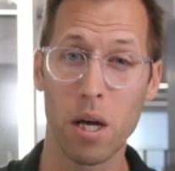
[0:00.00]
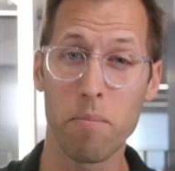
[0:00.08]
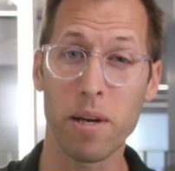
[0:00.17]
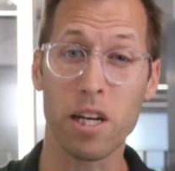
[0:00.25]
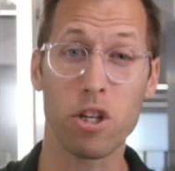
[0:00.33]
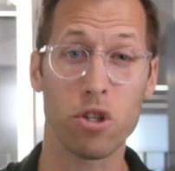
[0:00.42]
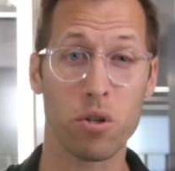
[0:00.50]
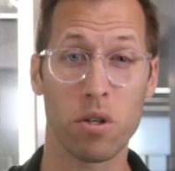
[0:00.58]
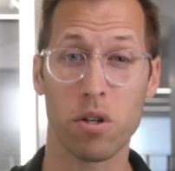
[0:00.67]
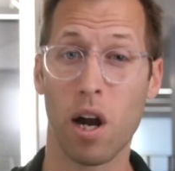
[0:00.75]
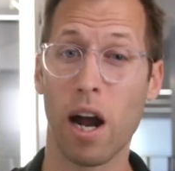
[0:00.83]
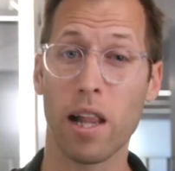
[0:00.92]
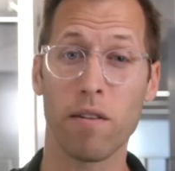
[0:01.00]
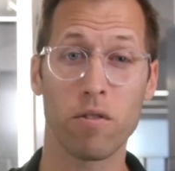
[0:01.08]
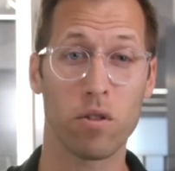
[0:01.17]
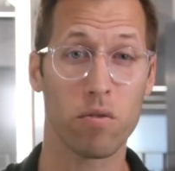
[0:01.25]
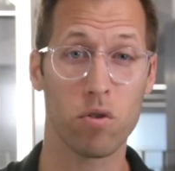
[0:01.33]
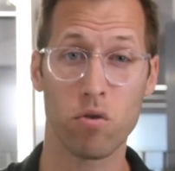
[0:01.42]
because you're under high
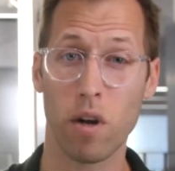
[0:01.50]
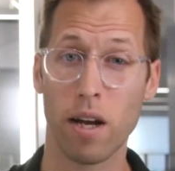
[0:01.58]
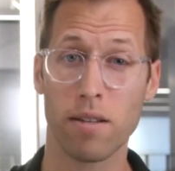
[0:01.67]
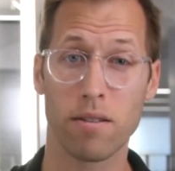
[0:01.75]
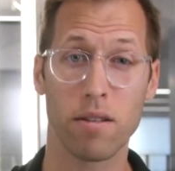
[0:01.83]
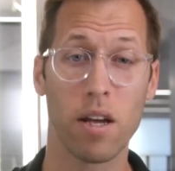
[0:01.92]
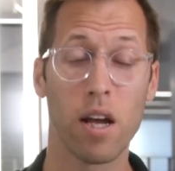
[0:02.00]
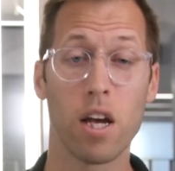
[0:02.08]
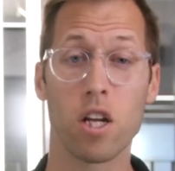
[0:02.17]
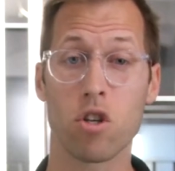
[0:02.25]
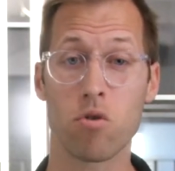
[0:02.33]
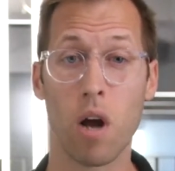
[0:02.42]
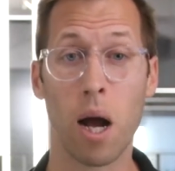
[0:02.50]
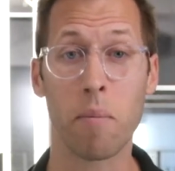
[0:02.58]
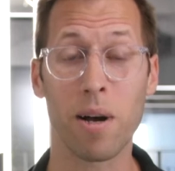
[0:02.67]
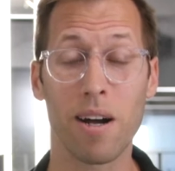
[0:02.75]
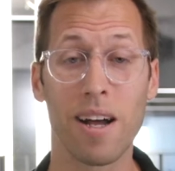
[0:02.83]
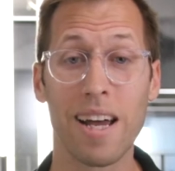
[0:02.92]
levels of stress and
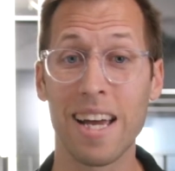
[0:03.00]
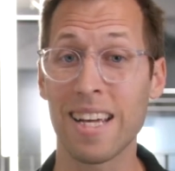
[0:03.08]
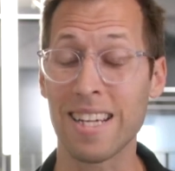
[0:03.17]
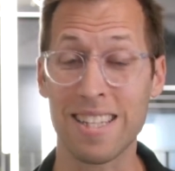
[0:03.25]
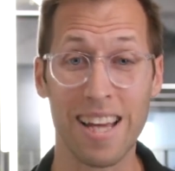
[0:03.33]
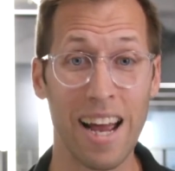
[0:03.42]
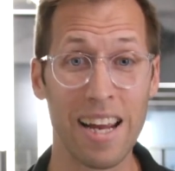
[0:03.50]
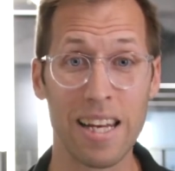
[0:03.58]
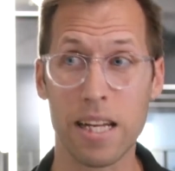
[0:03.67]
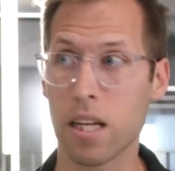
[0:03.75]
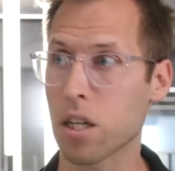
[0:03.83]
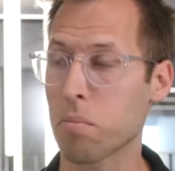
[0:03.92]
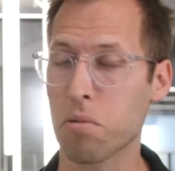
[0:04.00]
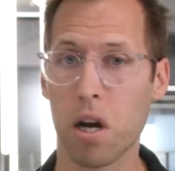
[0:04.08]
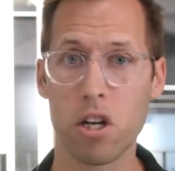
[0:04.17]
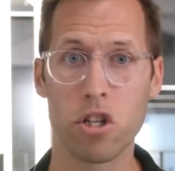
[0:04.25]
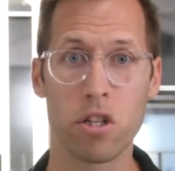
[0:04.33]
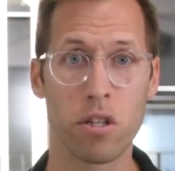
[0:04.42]
trauma, anxiety and
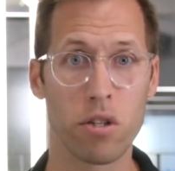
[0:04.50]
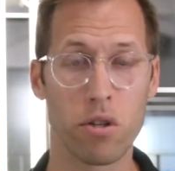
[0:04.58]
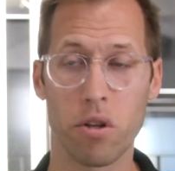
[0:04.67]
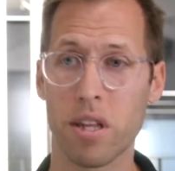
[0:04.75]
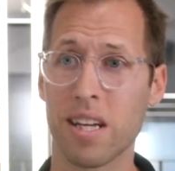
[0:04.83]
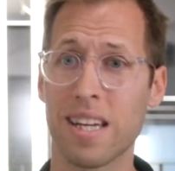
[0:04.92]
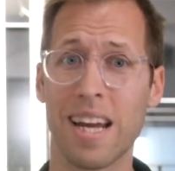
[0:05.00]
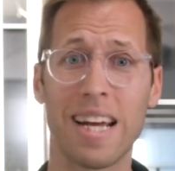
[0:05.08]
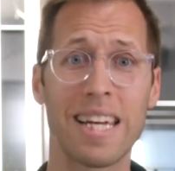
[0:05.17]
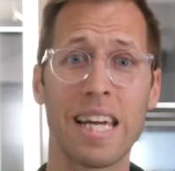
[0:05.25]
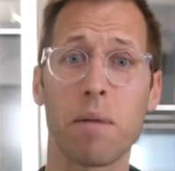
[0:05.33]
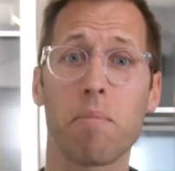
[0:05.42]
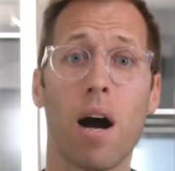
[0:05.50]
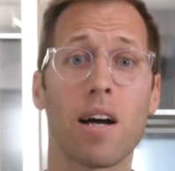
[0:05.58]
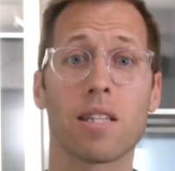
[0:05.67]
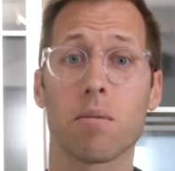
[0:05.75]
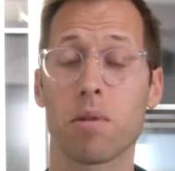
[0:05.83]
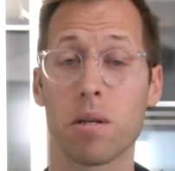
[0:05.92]
depression, and you're thinking, I can't
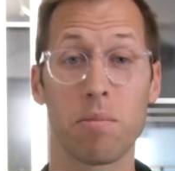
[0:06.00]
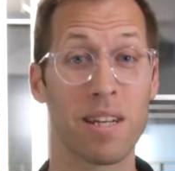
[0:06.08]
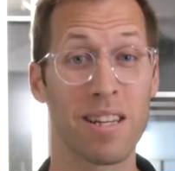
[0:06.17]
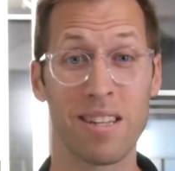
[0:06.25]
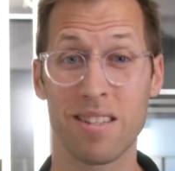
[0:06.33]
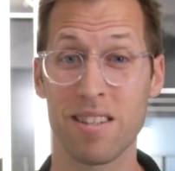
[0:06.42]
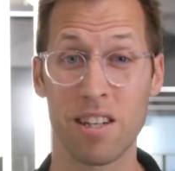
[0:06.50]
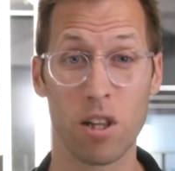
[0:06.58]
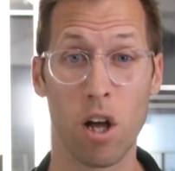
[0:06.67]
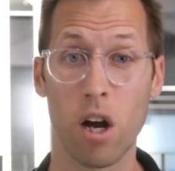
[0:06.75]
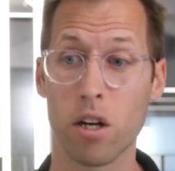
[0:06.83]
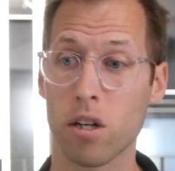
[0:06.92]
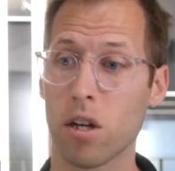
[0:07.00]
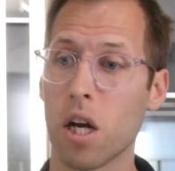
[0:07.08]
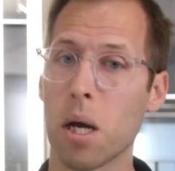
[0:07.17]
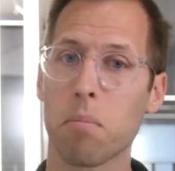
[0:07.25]
possibly be in this any longer.